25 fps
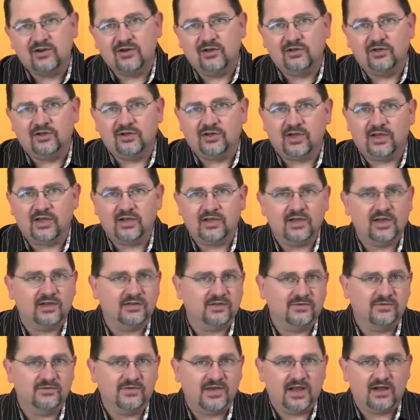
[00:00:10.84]
a look at
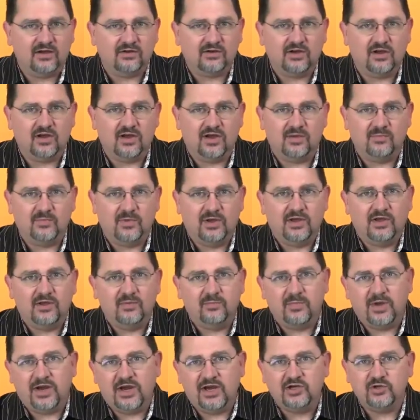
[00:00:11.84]
the Valcom
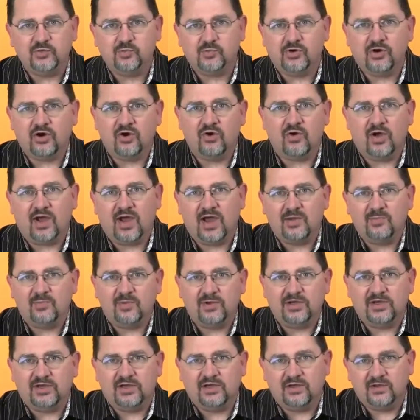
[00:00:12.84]
PagePro
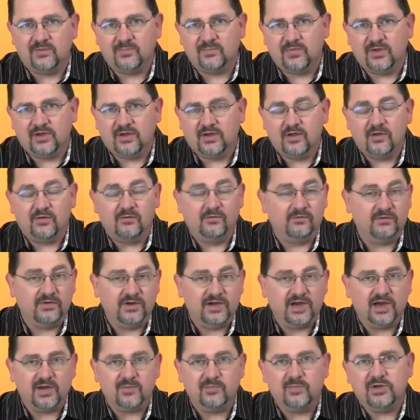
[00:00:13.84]
IP
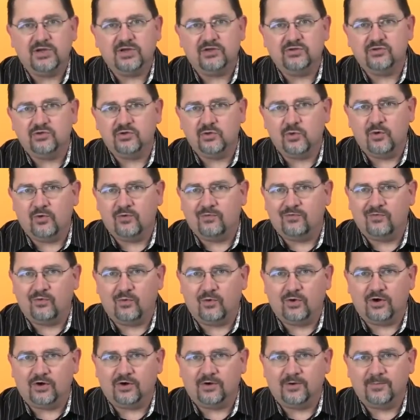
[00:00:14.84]

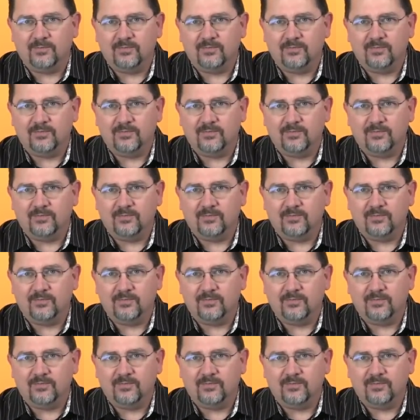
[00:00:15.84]
VIP204.